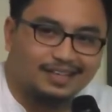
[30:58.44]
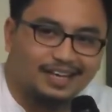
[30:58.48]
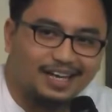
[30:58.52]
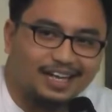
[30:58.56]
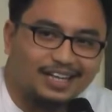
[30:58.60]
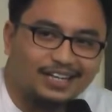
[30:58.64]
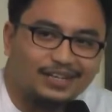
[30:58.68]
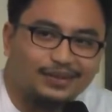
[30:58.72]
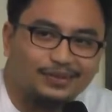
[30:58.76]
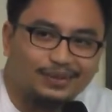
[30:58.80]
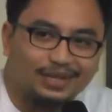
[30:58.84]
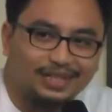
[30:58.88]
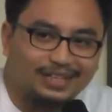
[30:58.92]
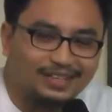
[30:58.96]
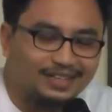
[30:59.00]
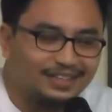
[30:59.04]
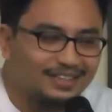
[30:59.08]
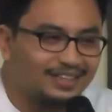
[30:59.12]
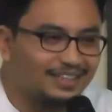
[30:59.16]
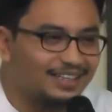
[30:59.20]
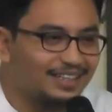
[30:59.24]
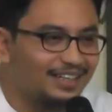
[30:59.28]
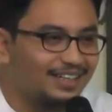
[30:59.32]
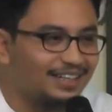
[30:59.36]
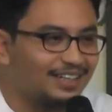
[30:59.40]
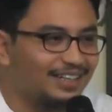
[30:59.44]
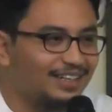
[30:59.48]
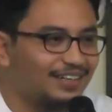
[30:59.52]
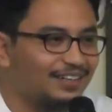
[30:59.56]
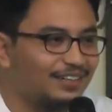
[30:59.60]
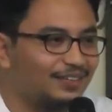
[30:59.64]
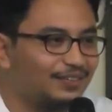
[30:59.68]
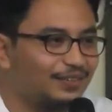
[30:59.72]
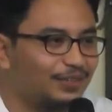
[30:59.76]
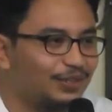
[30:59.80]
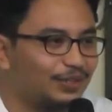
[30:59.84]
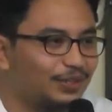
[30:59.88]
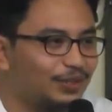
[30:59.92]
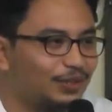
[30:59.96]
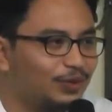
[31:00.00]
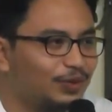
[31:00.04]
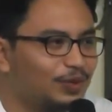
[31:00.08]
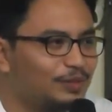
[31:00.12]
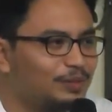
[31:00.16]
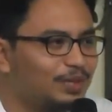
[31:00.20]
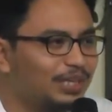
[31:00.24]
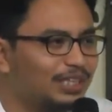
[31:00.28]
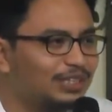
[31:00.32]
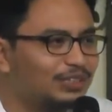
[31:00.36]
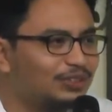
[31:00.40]
And you
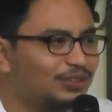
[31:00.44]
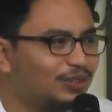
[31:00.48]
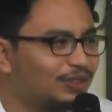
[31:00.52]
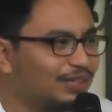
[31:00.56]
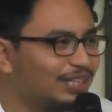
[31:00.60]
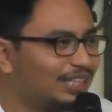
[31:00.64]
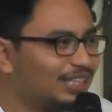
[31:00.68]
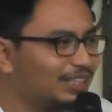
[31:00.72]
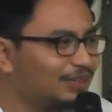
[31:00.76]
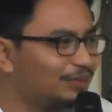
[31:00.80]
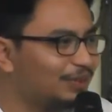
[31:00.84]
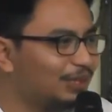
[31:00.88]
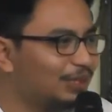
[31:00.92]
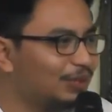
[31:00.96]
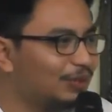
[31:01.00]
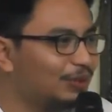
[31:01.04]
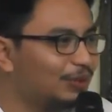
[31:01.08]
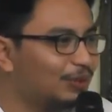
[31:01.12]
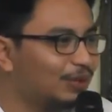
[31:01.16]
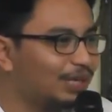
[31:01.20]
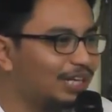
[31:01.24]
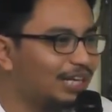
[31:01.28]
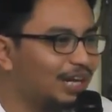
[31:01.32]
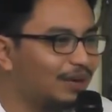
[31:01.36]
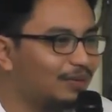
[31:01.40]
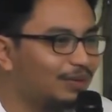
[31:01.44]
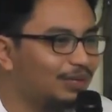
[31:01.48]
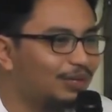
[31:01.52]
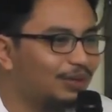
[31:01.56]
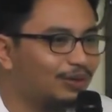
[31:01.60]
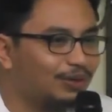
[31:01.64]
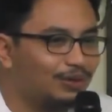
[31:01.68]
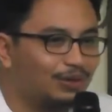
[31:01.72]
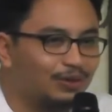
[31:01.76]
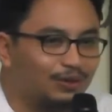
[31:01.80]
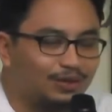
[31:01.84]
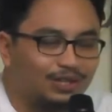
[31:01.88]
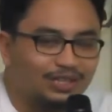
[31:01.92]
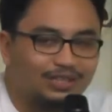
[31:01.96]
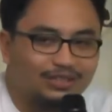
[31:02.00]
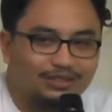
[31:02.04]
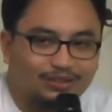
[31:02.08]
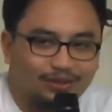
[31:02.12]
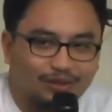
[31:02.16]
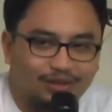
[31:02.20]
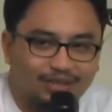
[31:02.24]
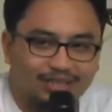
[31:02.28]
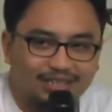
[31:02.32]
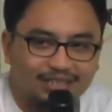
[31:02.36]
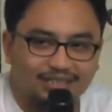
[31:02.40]
will be astonished when you look at our local
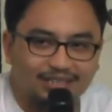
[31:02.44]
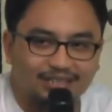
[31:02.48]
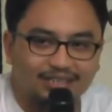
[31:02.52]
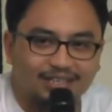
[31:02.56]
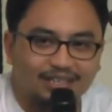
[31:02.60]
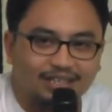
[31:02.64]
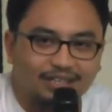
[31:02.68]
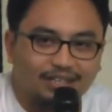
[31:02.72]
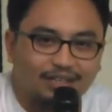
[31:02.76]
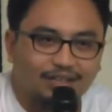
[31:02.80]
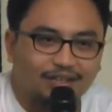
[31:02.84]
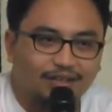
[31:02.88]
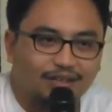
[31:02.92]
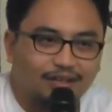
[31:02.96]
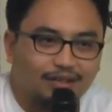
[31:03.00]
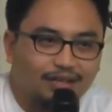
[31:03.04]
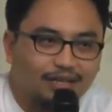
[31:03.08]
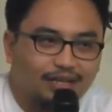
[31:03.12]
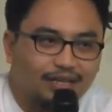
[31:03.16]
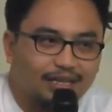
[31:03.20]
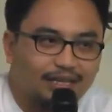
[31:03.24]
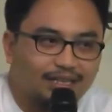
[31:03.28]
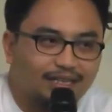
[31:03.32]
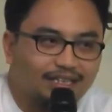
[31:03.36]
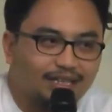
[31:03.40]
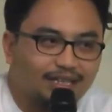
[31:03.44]
scholars in